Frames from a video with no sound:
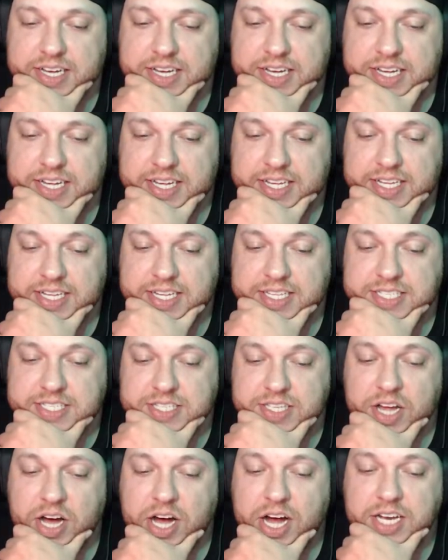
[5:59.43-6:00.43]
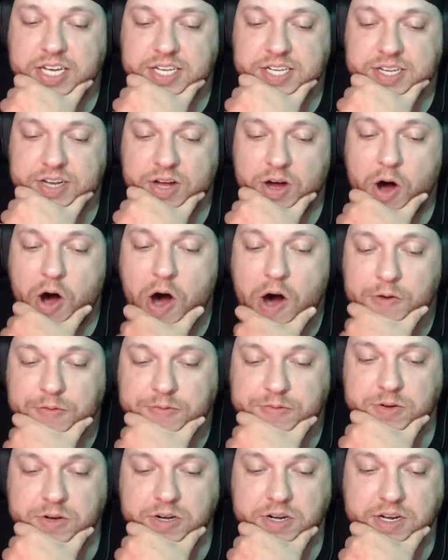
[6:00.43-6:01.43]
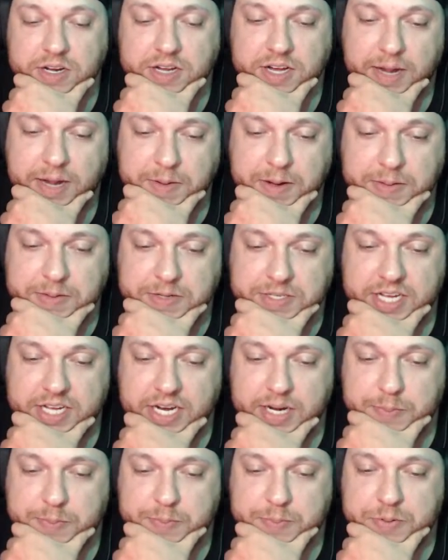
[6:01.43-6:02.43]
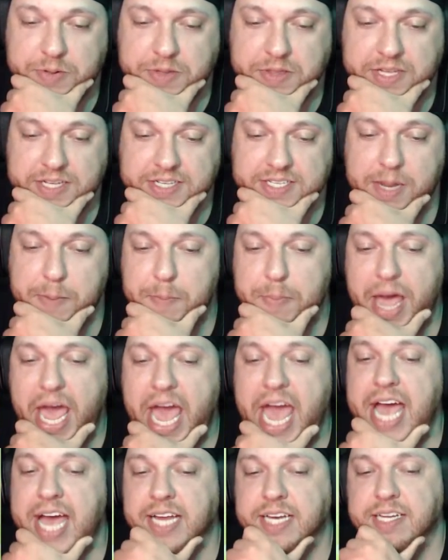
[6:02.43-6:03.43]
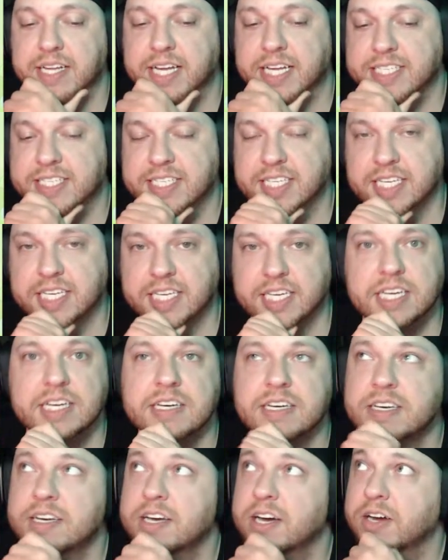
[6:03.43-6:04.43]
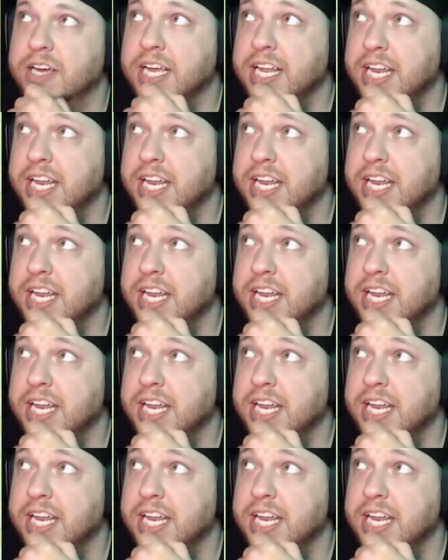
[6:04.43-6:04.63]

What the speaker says: it's not awful, I'm just gonna put this at bad, at C. Okay,